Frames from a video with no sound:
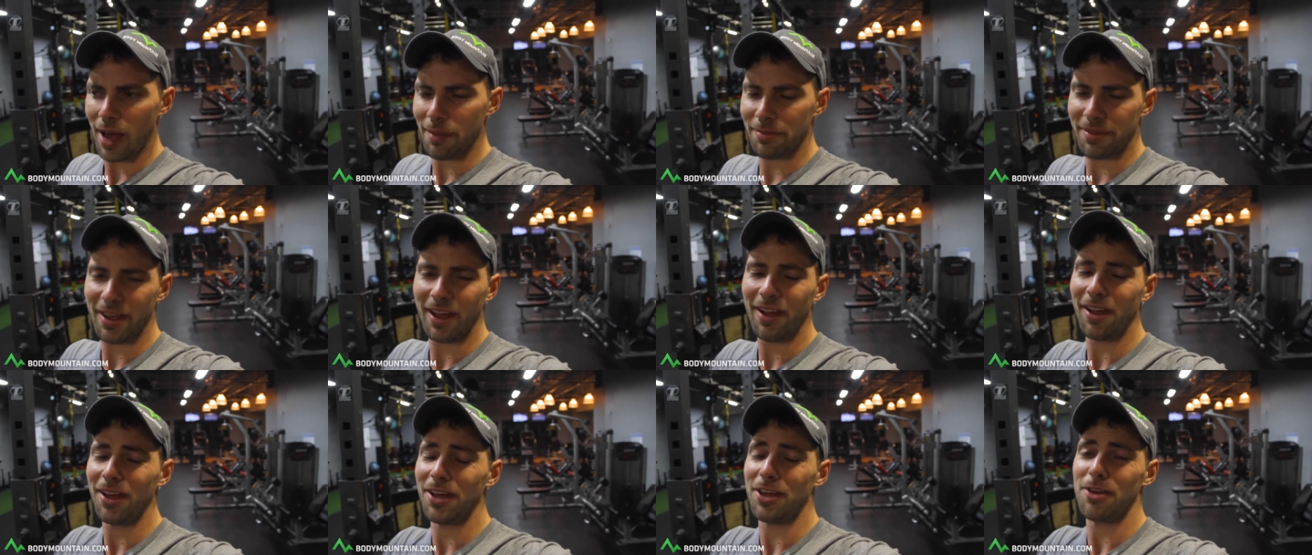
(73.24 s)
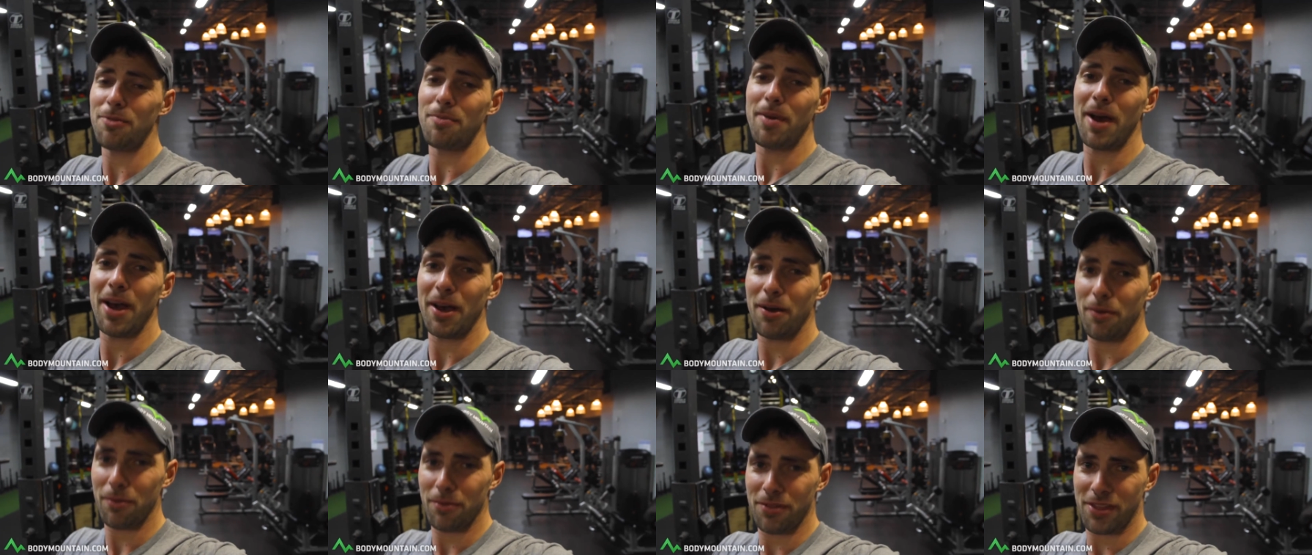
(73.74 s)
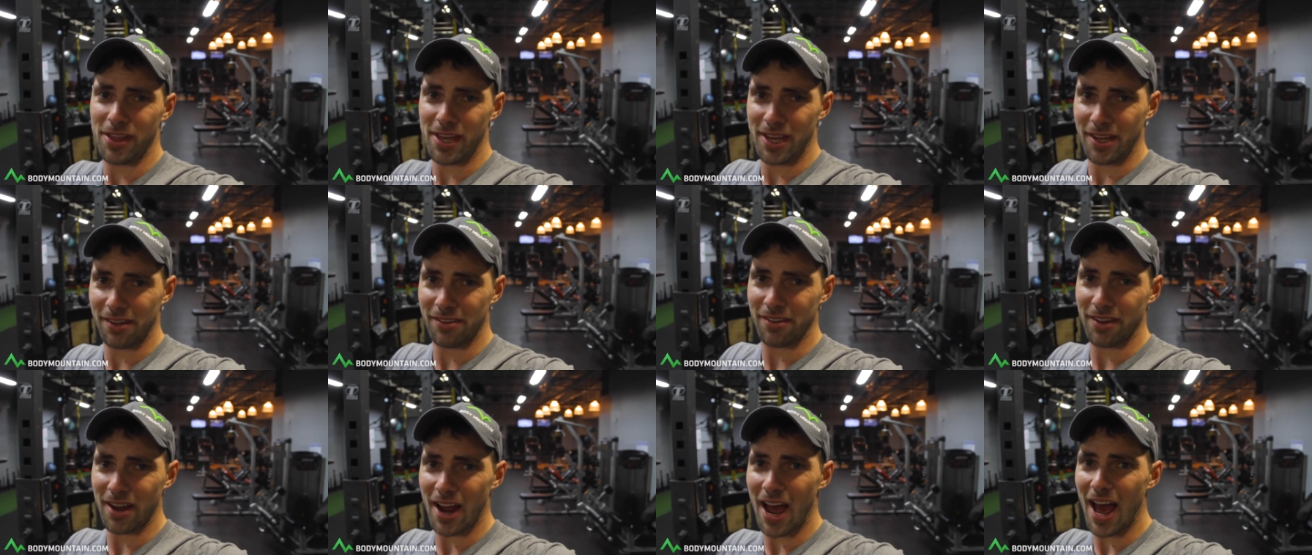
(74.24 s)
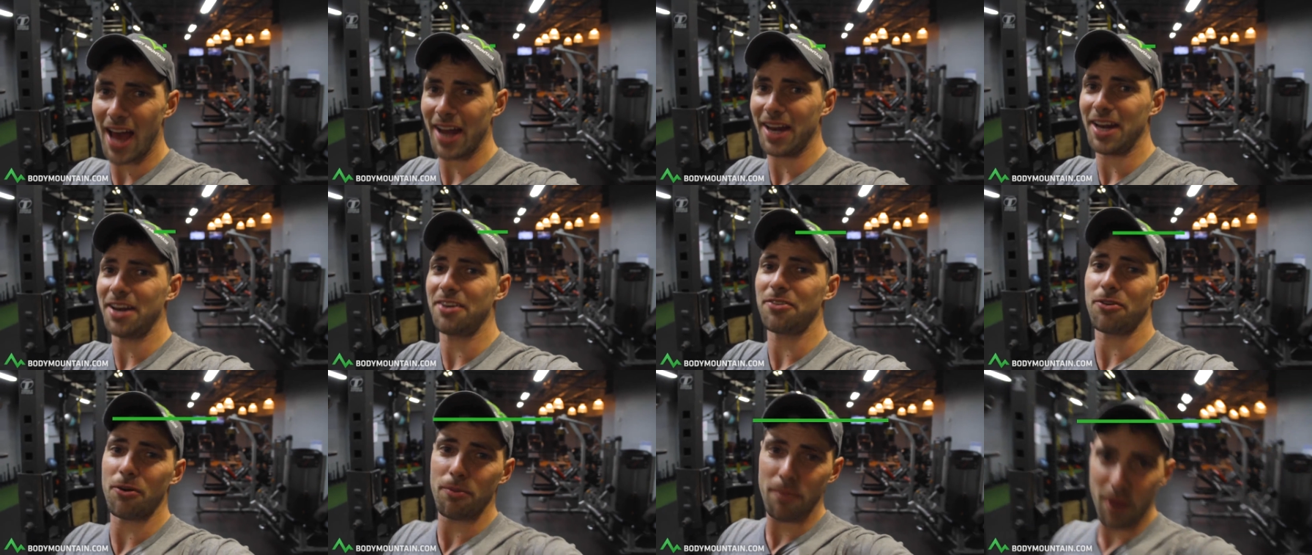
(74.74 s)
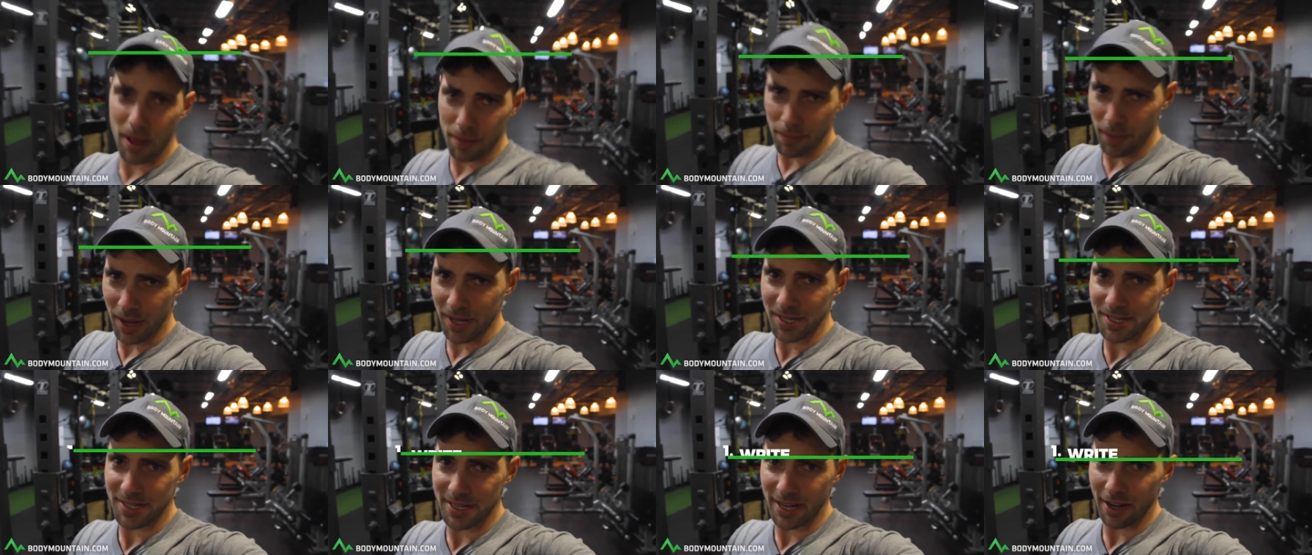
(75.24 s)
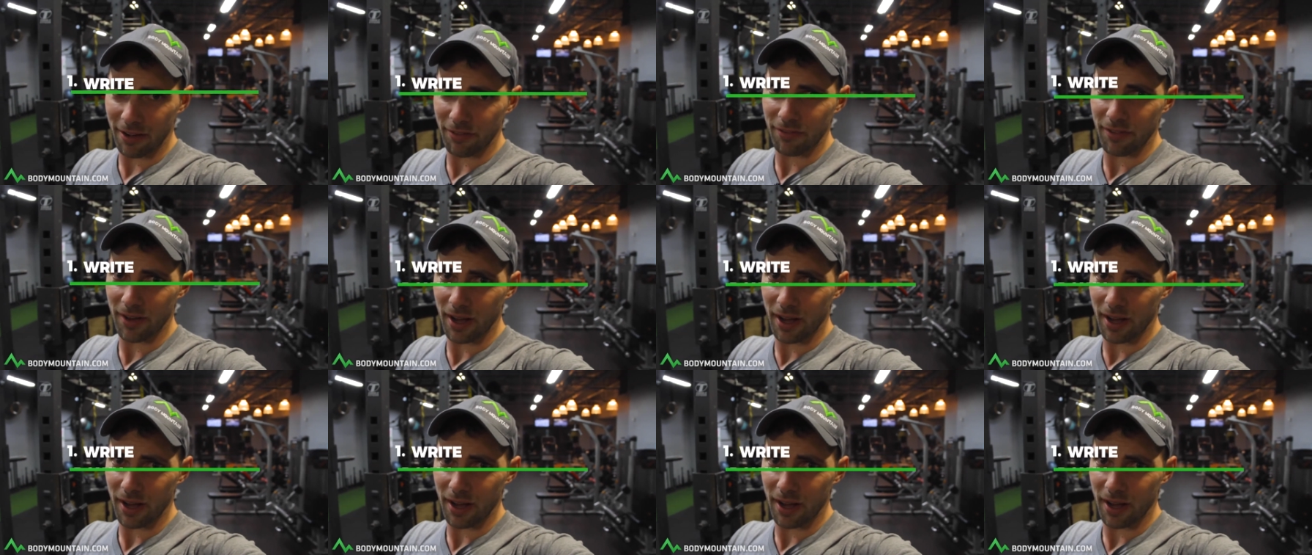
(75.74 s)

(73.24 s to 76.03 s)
I'm telling you my own things that I need to remind myself